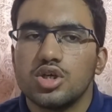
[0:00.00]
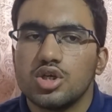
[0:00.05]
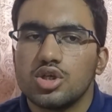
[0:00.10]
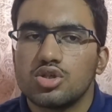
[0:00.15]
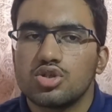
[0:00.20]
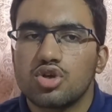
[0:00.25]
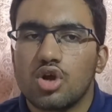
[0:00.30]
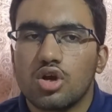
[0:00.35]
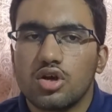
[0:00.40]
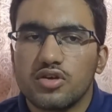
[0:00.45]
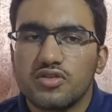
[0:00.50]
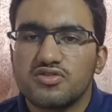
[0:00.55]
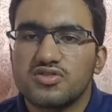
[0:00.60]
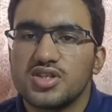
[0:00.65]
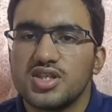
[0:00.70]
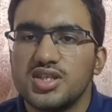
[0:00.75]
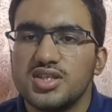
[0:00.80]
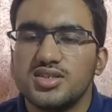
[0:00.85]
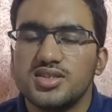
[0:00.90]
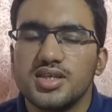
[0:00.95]
sort of
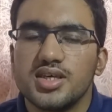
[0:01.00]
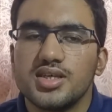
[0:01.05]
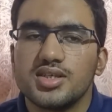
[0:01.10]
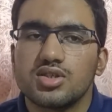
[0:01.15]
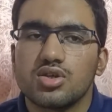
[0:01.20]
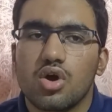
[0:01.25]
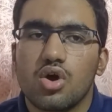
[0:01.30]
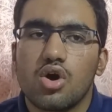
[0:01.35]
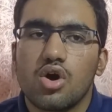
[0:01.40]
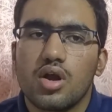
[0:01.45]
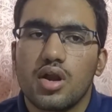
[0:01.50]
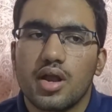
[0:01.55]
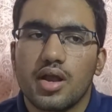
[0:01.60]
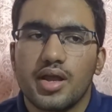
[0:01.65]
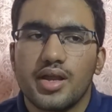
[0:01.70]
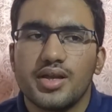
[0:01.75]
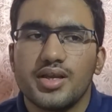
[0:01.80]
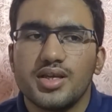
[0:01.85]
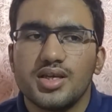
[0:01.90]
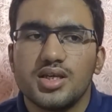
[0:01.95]
thesis or
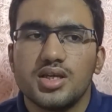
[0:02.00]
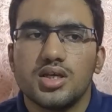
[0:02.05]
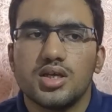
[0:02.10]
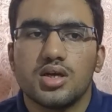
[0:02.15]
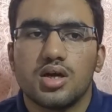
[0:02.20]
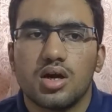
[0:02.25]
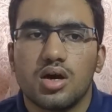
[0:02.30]
any